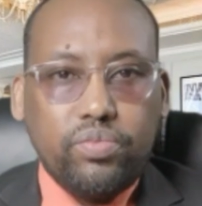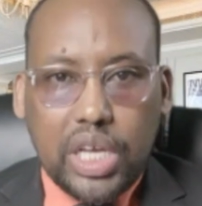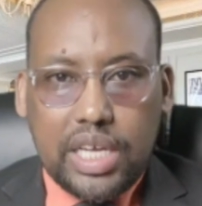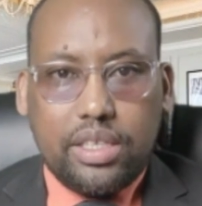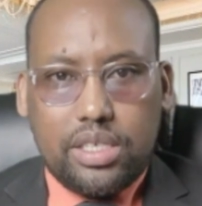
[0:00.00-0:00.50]

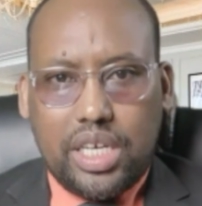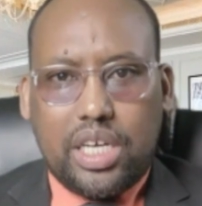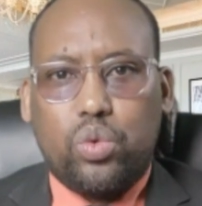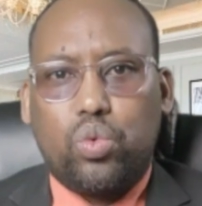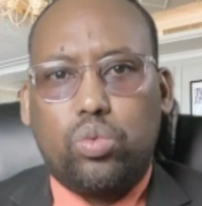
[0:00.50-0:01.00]
and the
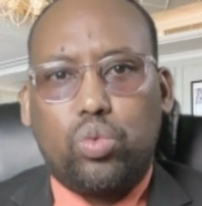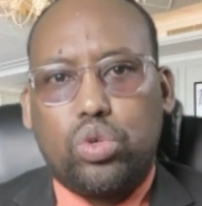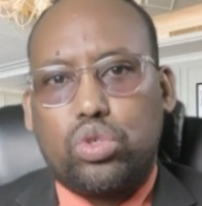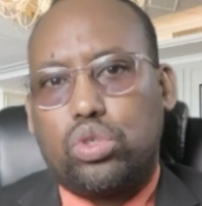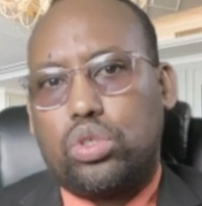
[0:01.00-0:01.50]
second one
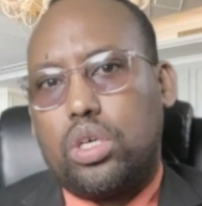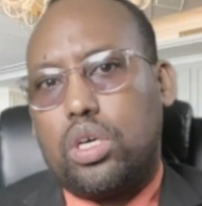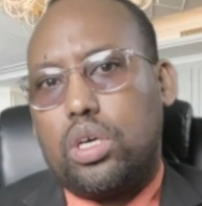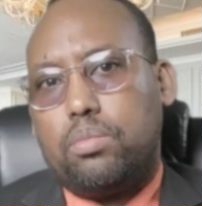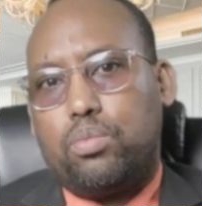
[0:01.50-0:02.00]
was
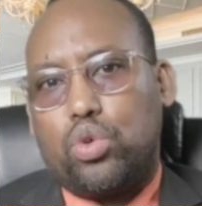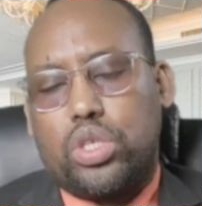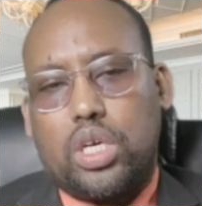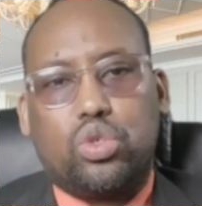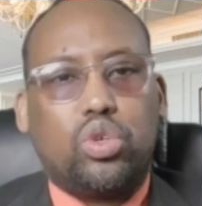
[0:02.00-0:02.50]

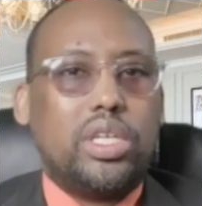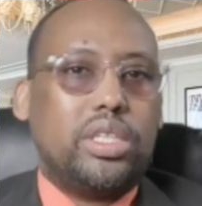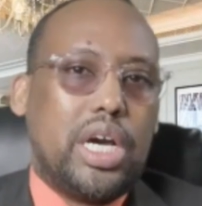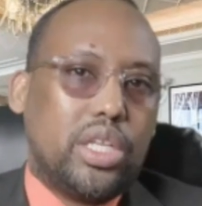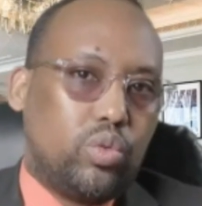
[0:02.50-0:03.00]
Bosaso, and
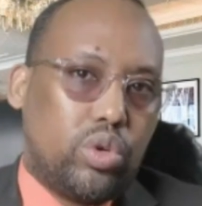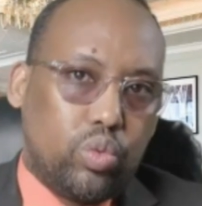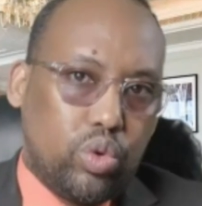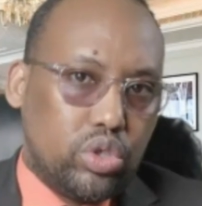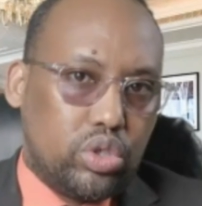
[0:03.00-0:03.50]
the other one
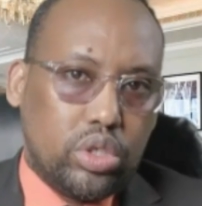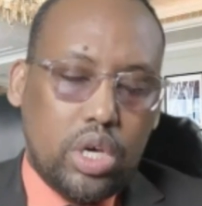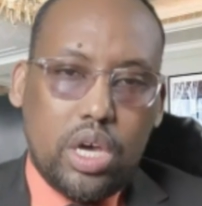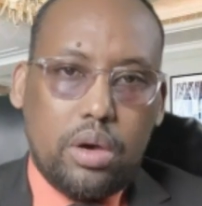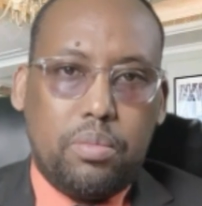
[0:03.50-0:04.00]
was
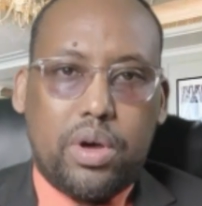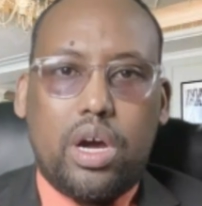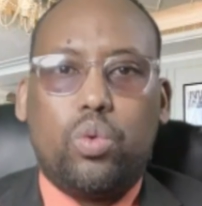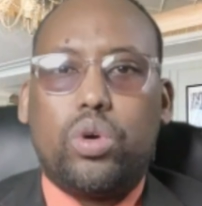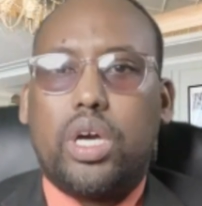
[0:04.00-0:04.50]

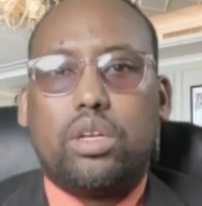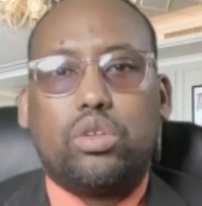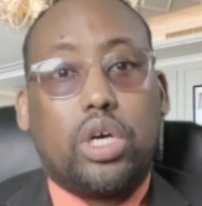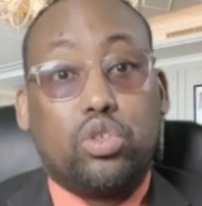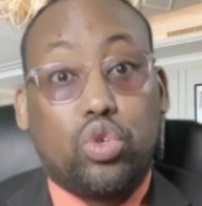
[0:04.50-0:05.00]
Barawe,
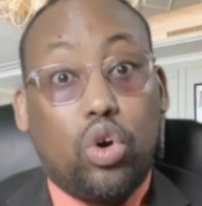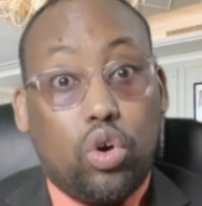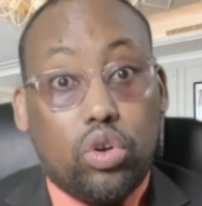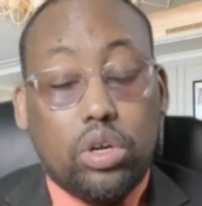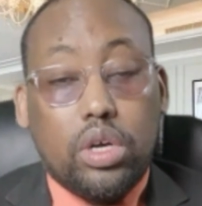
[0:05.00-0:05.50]
and so
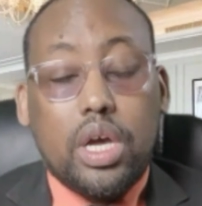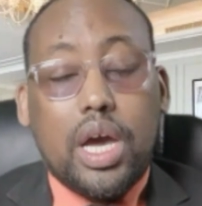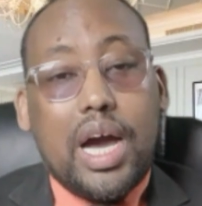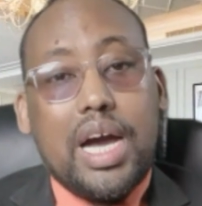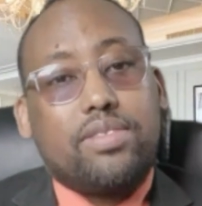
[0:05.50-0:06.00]
on,
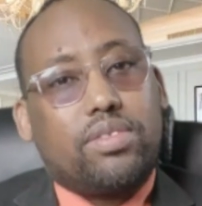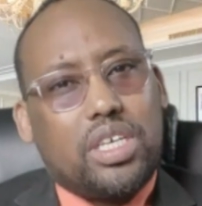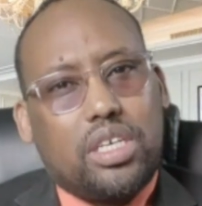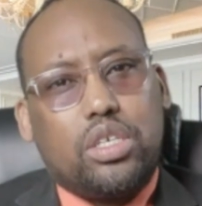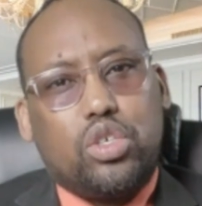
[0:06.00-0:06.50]
I
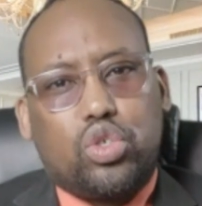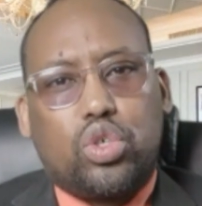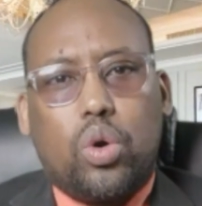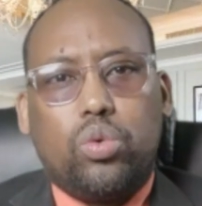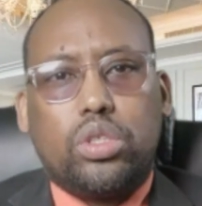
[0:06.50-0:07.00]
think is
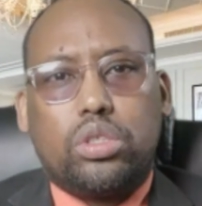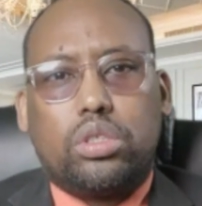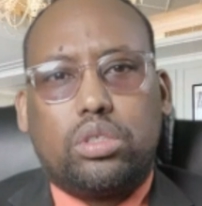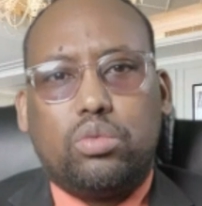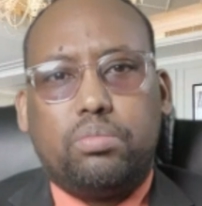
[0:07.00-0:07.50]
going
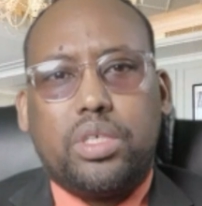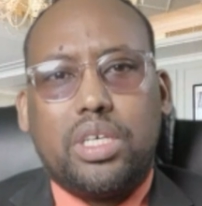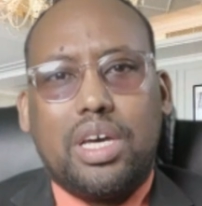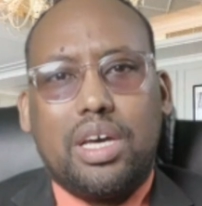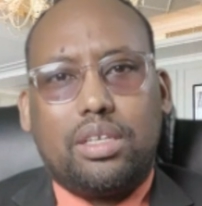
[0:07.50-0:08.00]
to
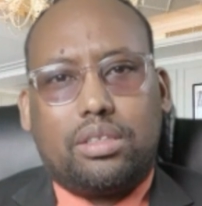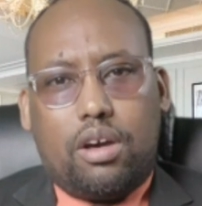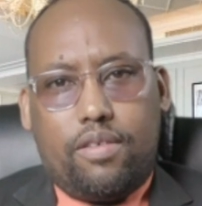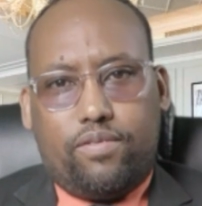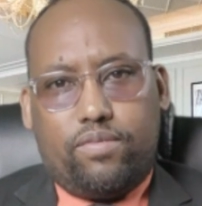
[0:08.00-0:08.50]
be a
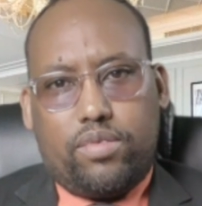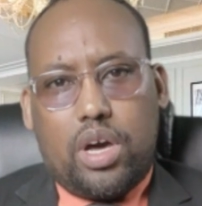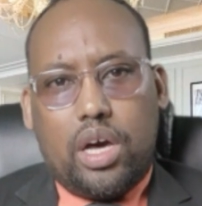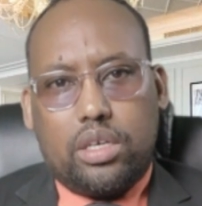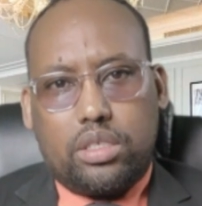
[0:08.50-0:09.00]
tough
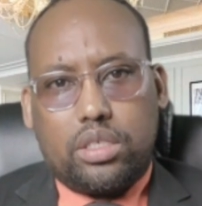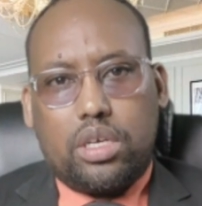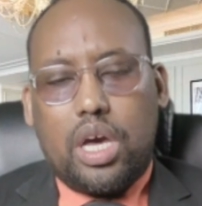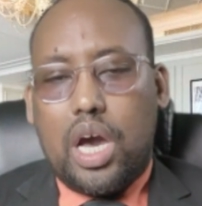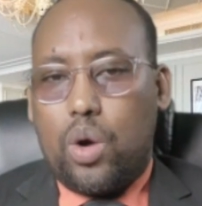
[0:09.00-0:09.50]
ask.
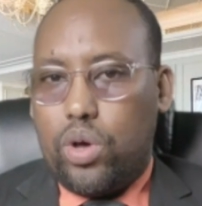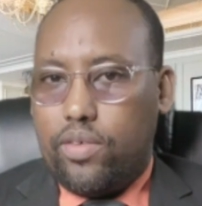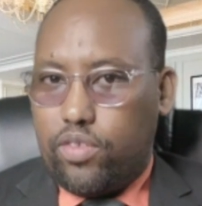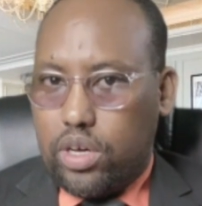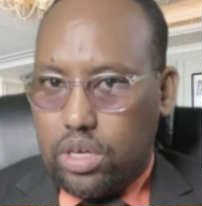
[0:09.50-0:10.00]

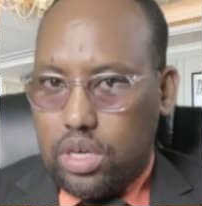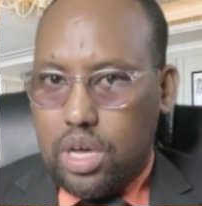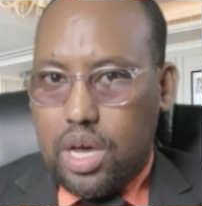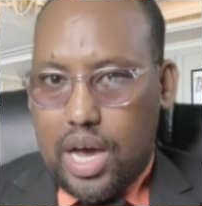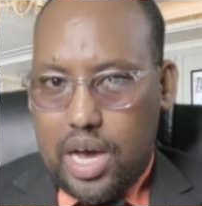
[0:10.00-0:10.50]
However,
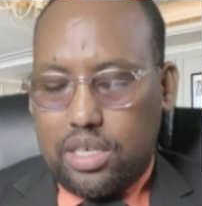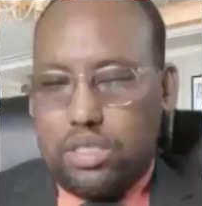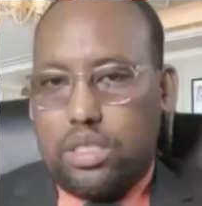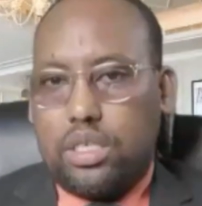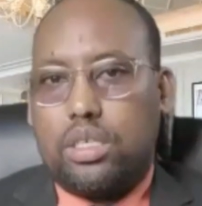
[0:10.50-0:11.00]
I
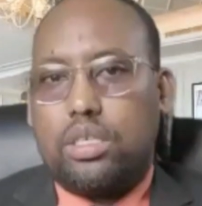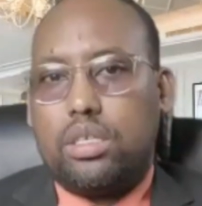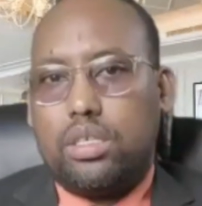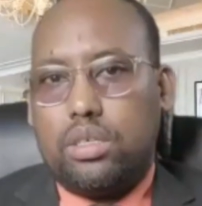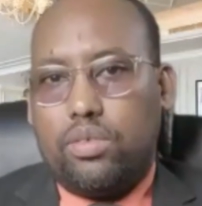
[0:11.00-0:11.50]
think
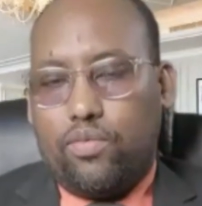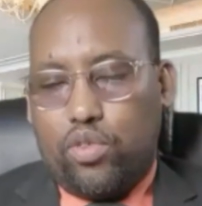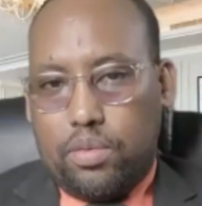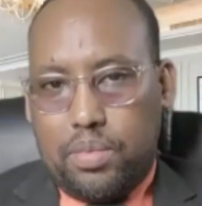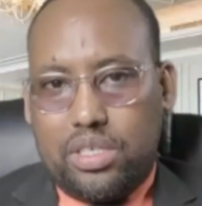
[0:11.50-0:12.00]
for
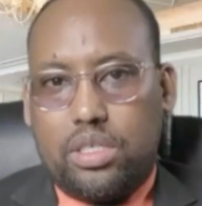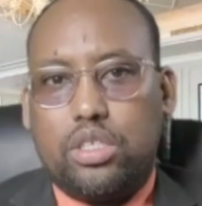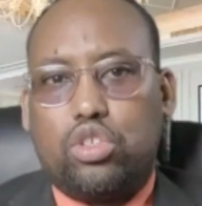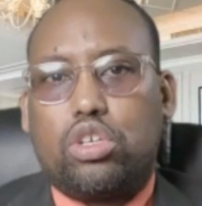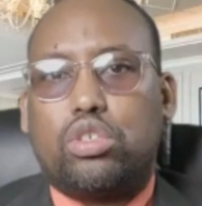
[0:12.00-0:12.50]
the best
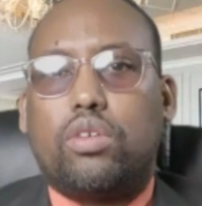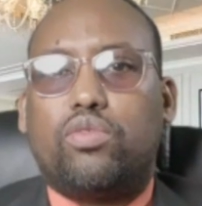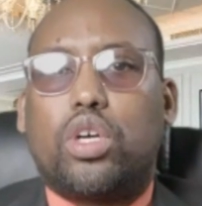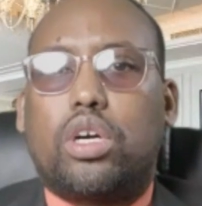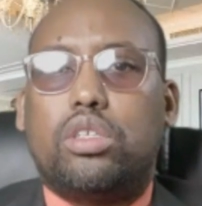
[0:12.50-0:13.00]
interest of
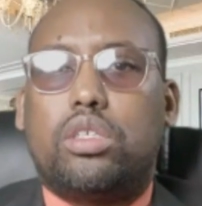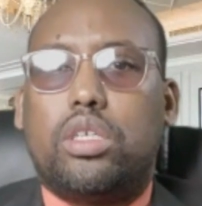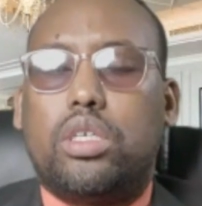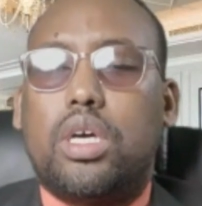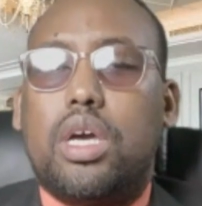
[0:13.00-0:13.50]
the country,